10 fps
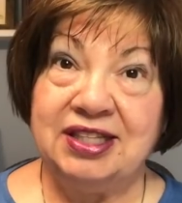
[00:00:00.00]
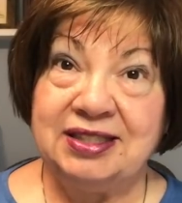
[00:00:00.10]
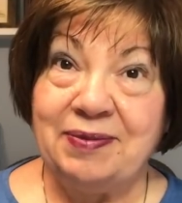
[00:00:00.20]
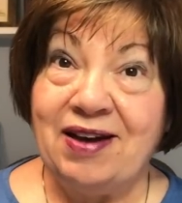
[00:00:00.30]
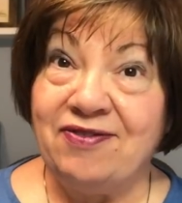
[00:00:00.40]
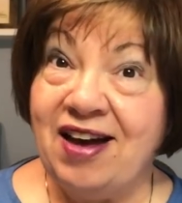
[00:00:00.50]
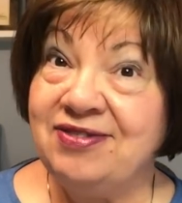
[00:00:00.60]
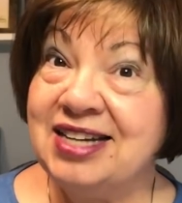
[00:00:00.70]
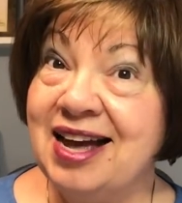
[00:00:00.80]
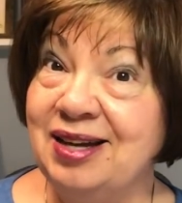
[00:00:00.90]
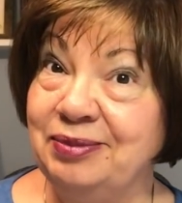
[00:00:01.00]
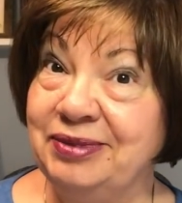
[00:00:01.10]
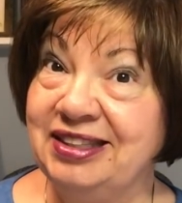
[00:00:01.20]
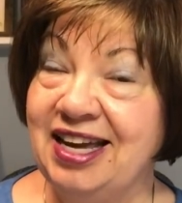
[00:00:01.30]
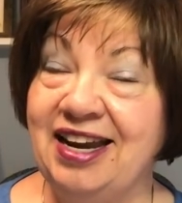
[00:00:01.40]
this about 5
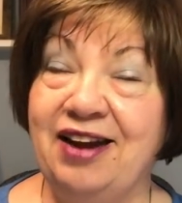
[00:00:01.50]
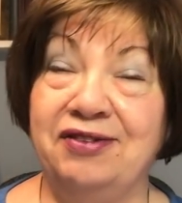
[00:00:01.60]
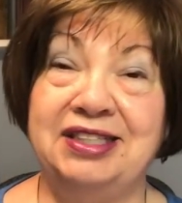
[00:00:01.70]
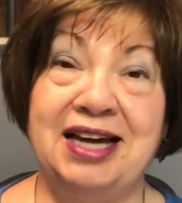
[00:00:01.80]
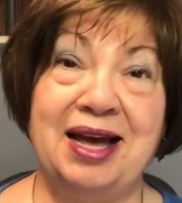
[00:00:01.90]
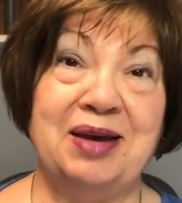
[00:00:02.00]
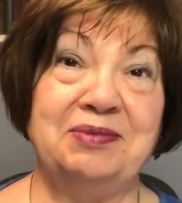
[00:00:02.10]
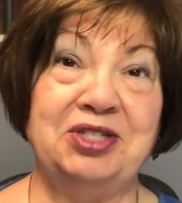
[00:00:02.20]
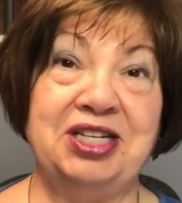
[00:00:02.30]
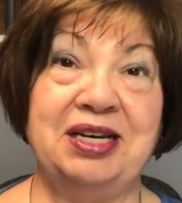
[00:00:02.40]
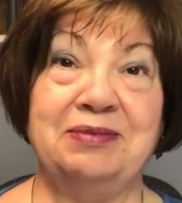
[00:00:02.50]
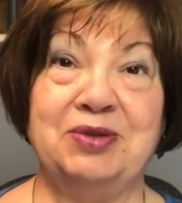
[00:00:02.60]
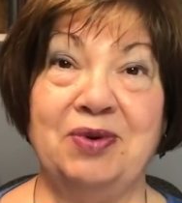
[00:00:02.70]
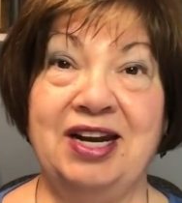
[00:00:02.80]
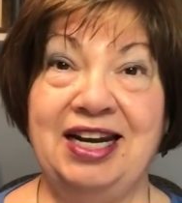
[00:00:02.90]
times, and every time she
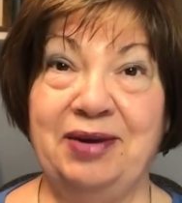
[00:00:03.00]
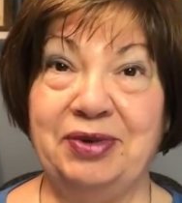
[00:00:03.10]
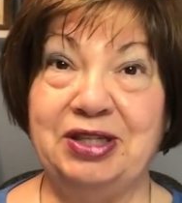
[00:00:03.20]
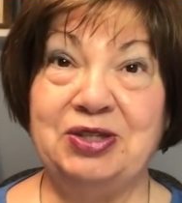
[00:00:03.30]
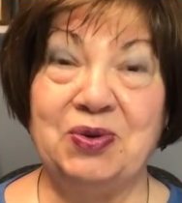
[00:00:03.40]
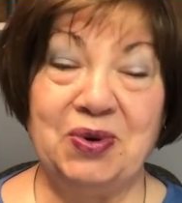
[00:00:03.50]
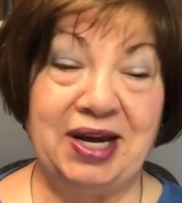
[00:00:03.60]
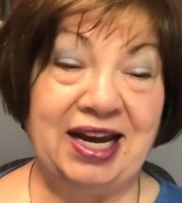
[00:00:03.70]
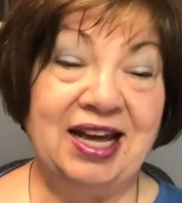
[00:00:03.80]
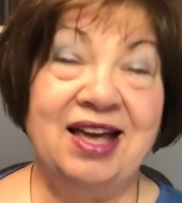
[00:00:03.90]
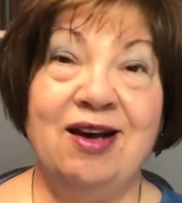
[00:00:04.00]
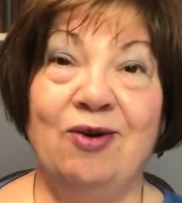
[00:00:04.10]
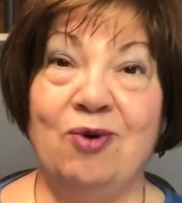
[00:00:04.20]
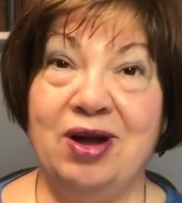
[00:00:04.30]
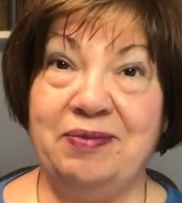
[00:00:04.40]
comes running in with a toy
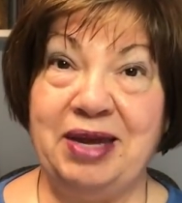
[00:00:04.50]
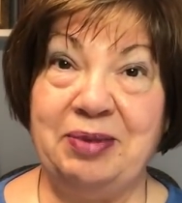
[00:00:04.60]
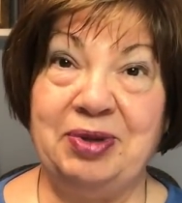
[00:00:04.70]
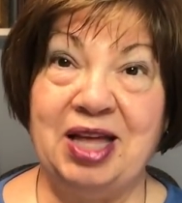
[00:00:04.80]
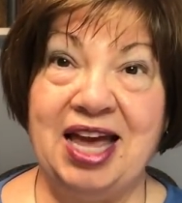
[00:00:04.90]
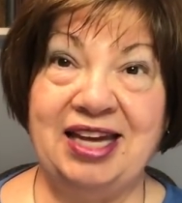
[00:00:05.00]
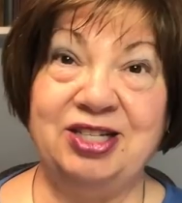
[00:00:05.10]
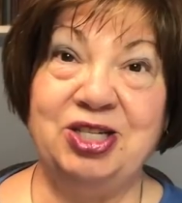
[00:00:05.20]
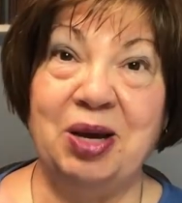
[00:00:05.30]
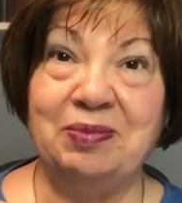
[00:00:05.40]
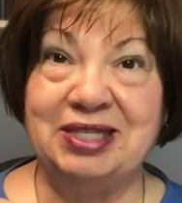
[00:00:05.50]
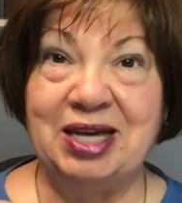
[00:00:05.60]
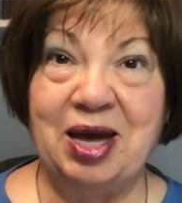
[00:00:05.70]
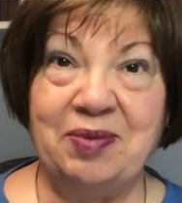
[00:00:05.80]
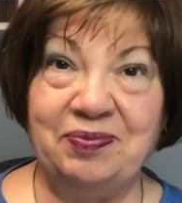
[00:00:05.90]
wanting me to play and jumps
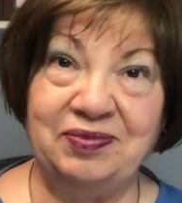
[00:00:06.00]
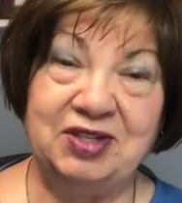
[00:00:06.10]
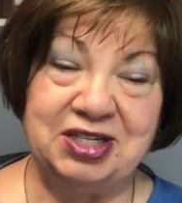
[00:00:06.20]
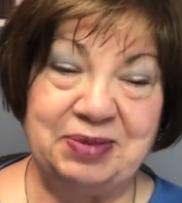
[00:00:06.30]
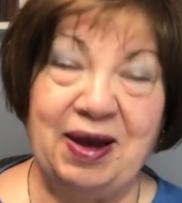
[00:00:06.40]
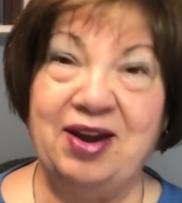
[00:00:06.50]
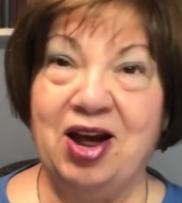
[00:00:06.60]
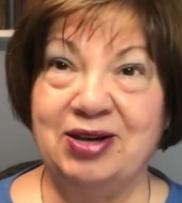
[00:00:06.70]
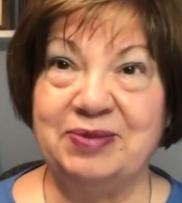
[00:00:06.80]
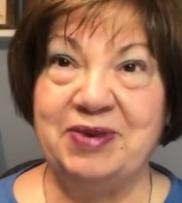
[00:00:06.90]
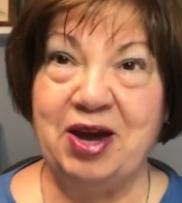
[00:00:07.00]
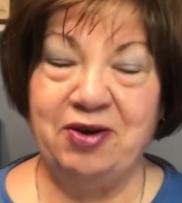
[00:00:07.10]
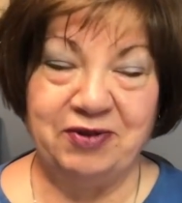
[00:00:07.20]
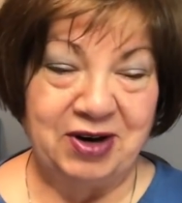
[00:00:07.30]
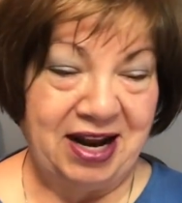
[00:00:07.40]
up and just about knocks me
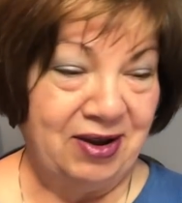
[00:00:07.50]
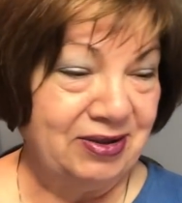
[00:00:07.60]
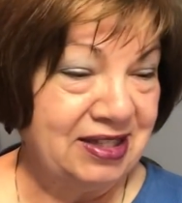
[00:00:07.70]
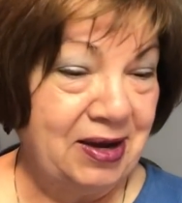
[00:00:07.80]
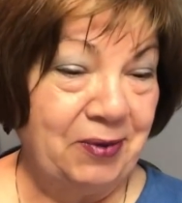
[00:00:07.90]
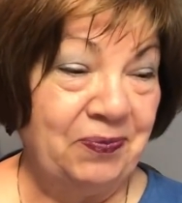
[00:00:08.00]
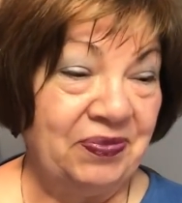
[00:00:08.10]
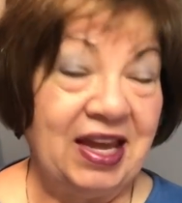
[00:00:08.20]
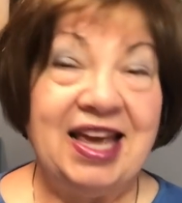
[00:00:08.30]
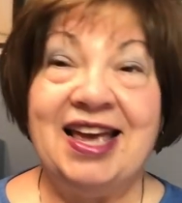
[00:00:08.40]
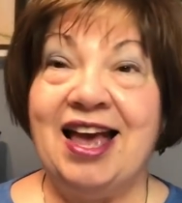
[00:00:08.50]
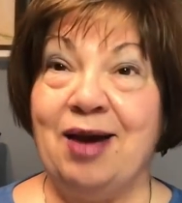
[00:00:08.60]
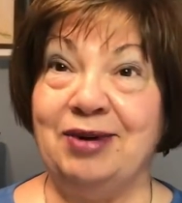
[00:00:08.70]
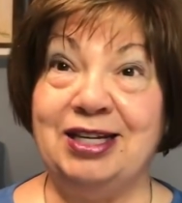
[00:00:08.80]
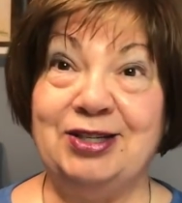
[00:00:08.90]
over now. So
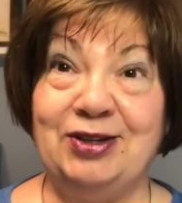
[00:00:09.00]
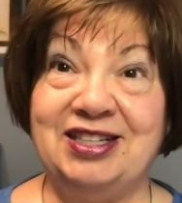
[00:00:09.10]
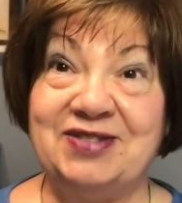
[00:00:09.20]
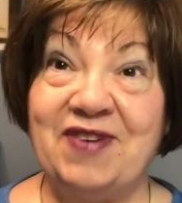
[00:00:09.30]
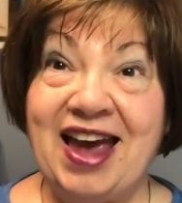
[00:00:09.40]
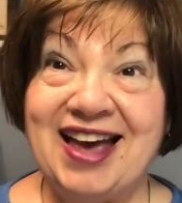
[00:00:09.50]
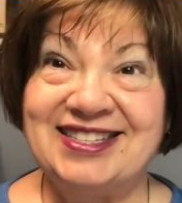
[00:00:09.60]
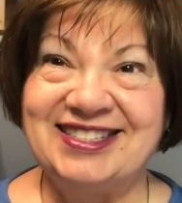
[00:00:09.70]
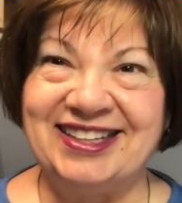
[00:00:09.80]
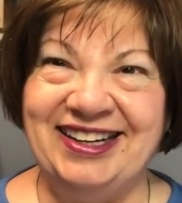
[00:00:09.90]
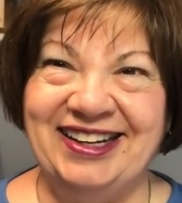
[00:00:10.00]
I'm gonna do this fast